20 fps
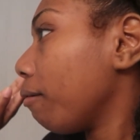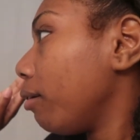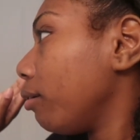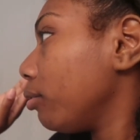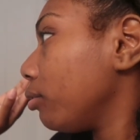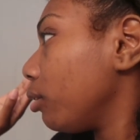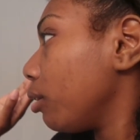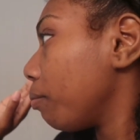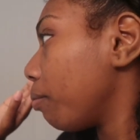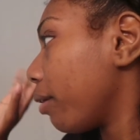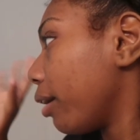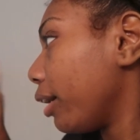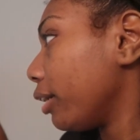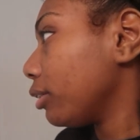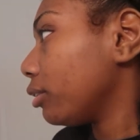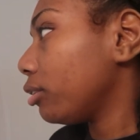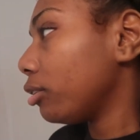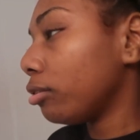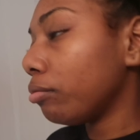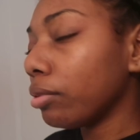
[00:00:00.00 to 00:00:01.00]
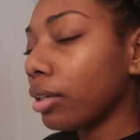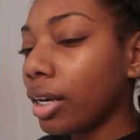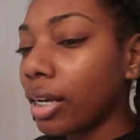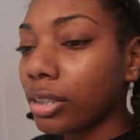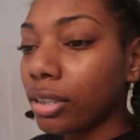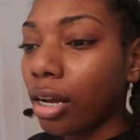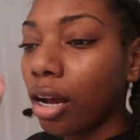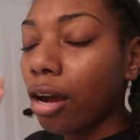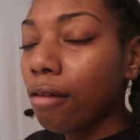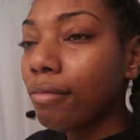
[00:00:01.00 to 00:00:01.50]
I'm gonna do the part two
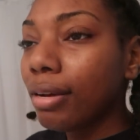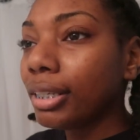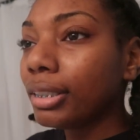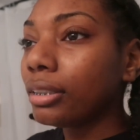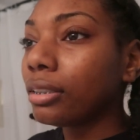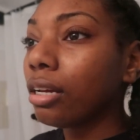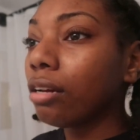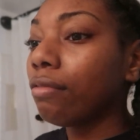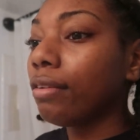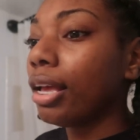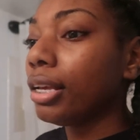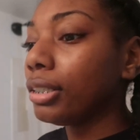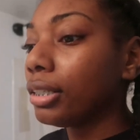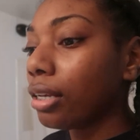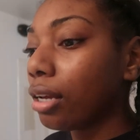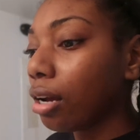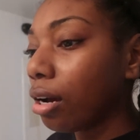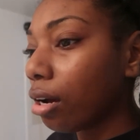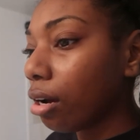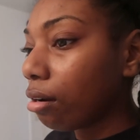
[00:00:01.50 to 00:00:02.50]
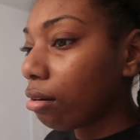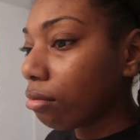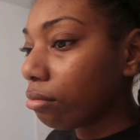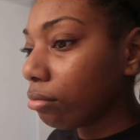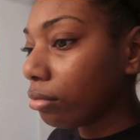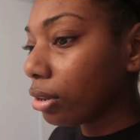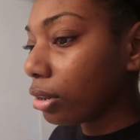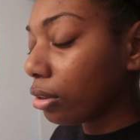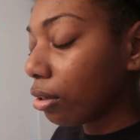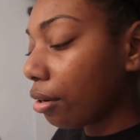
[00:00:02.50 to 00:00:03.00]
because all my stuff hasn't
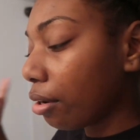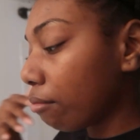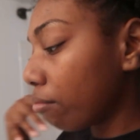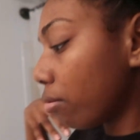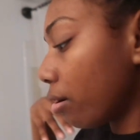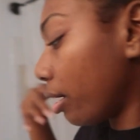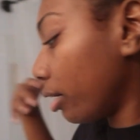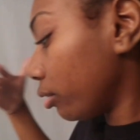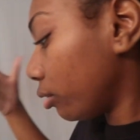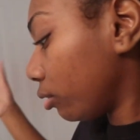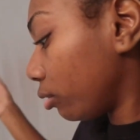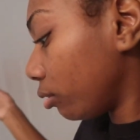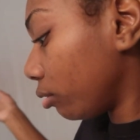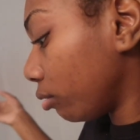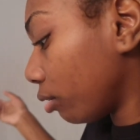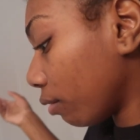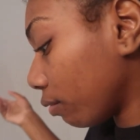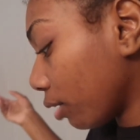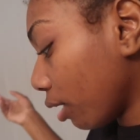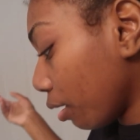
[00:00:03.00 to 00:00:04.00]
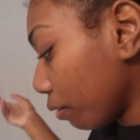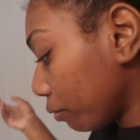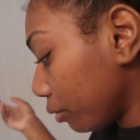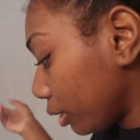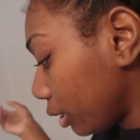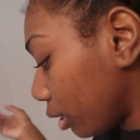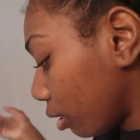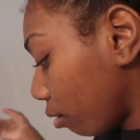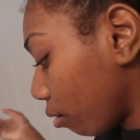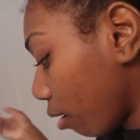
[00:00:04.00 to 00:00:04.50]
come. So in part two of
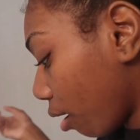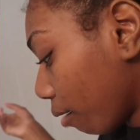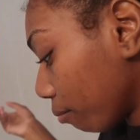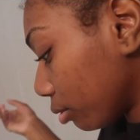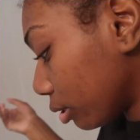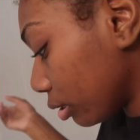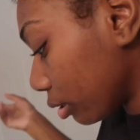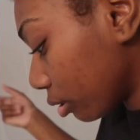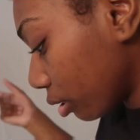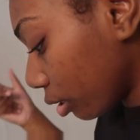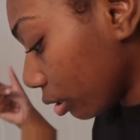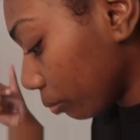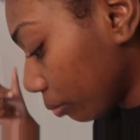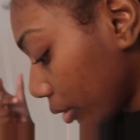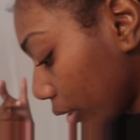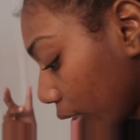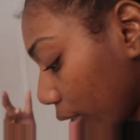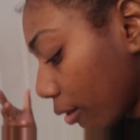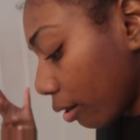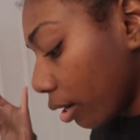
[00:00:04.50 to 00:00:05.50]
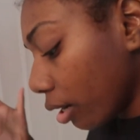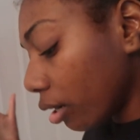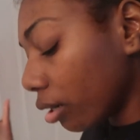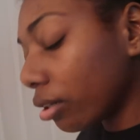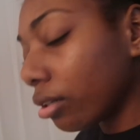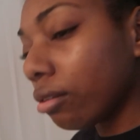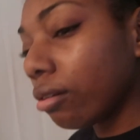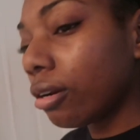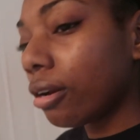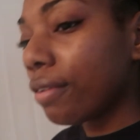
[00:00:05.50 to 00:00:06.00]
that video, I'm just gonna be
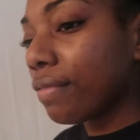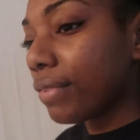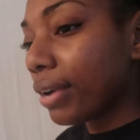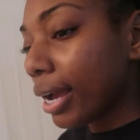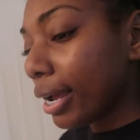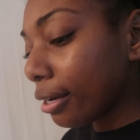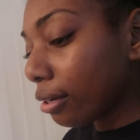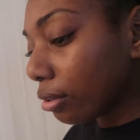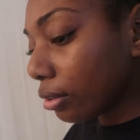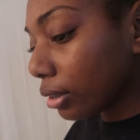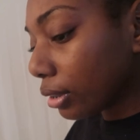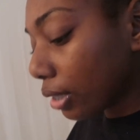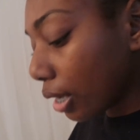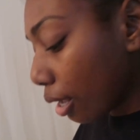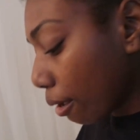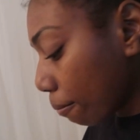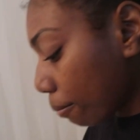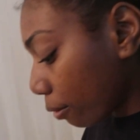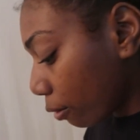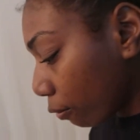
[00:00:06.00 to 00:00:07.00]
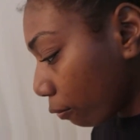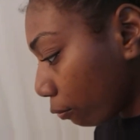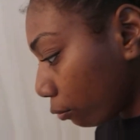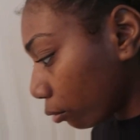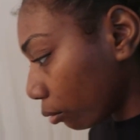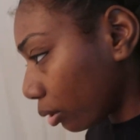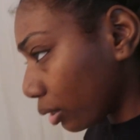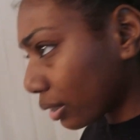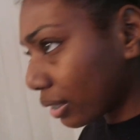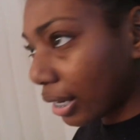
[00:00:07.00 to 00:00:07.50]
doing a vinyl stick and
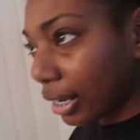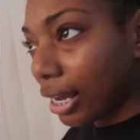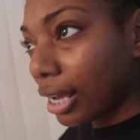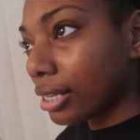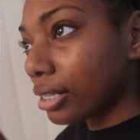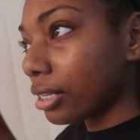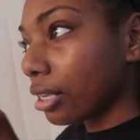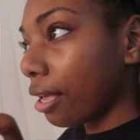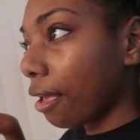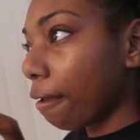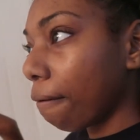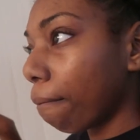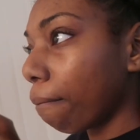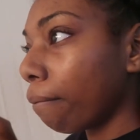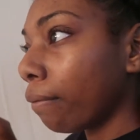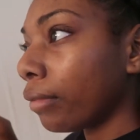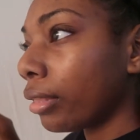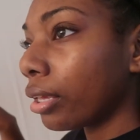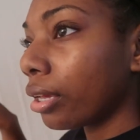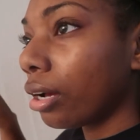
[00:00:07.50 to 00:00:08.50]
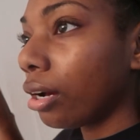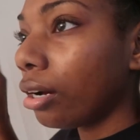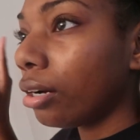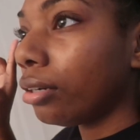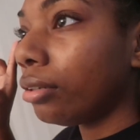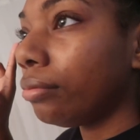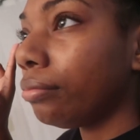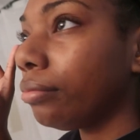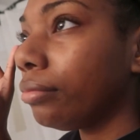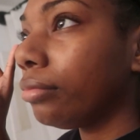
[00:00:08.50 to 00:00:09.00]
peel floors like I said
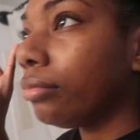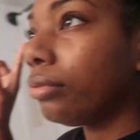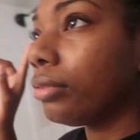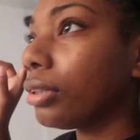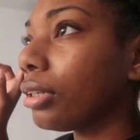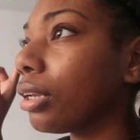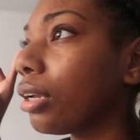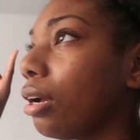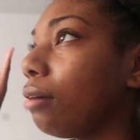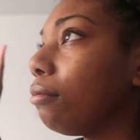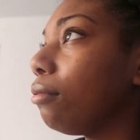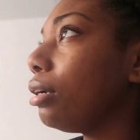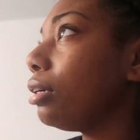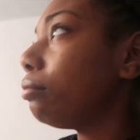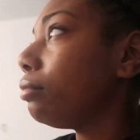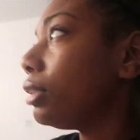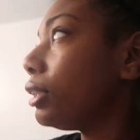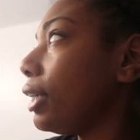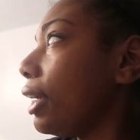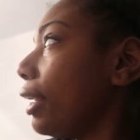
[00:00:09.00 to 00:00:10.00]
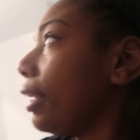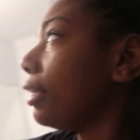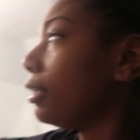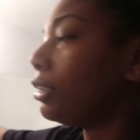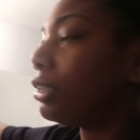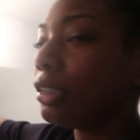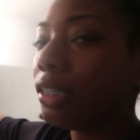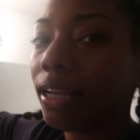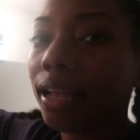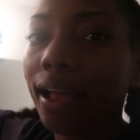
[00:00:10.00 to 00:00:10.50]
um I'm gonna be
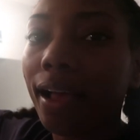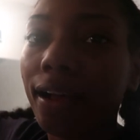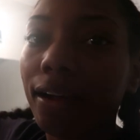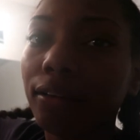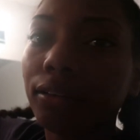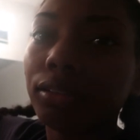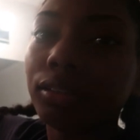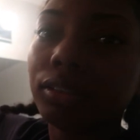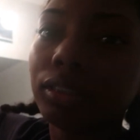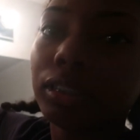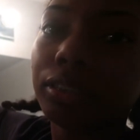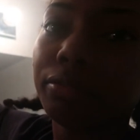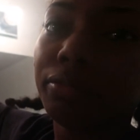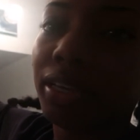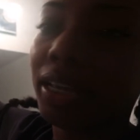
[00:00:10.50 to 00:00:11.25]
changing out